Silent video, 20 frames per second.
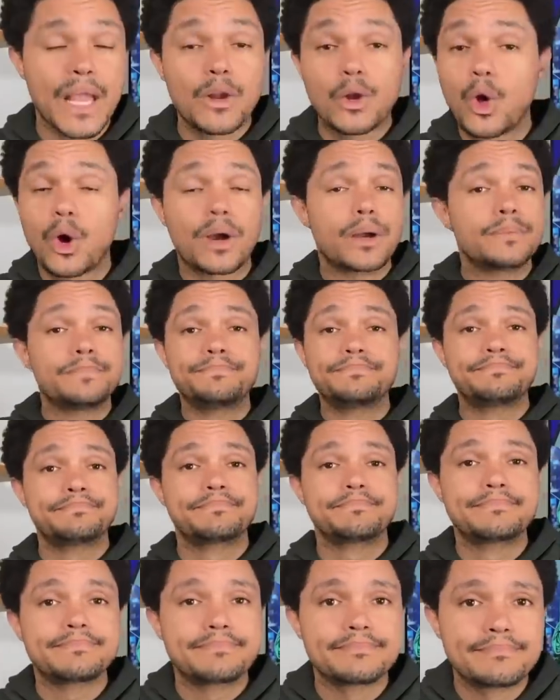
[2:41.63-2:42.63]
Look,
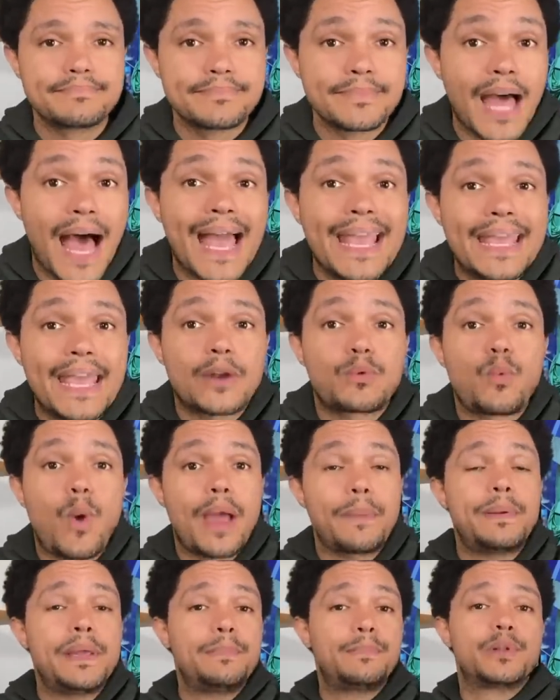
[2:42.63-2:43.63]
I get
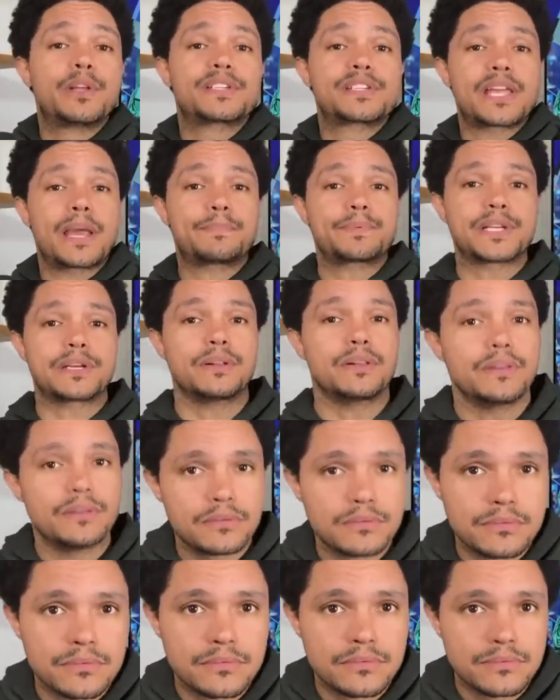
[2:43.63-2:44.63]
why people are skeptical.
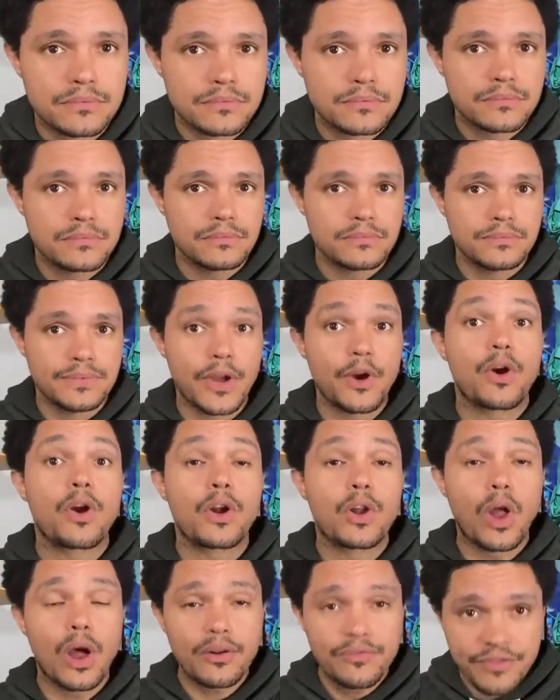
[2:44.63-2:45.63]
There are
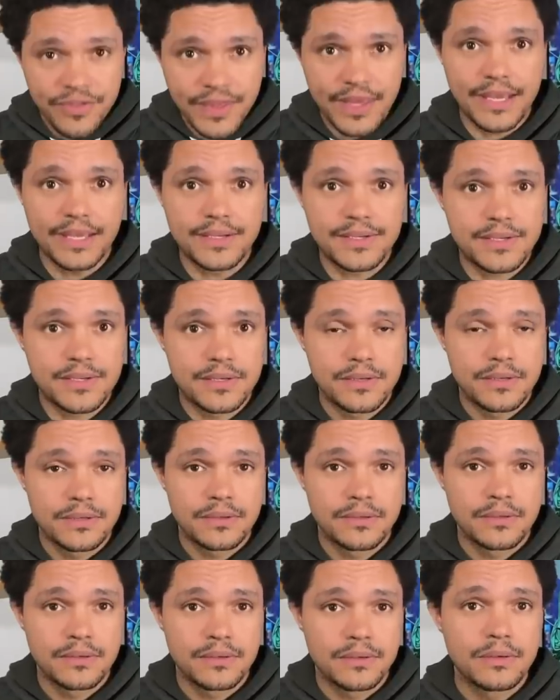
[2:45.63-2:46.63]
a lot of things
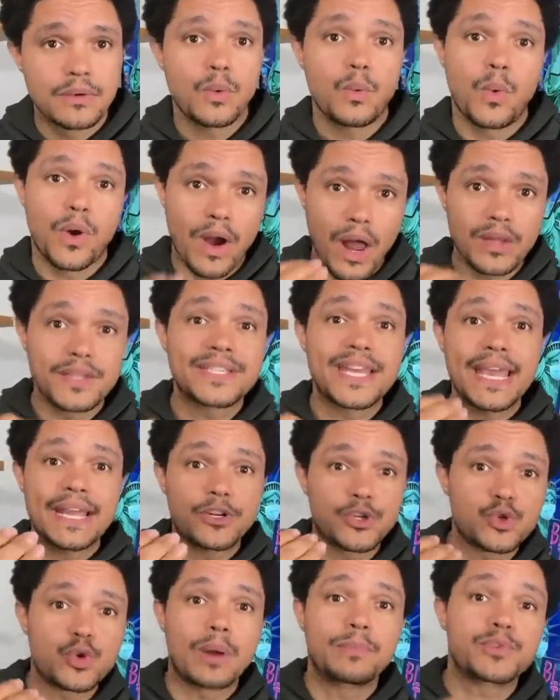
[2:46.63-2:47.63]
where I'll take
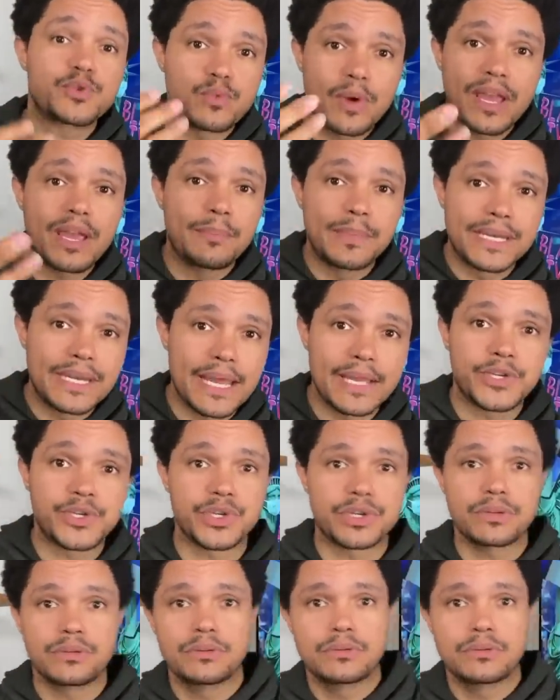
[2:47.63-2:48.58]
Trump's recommendation: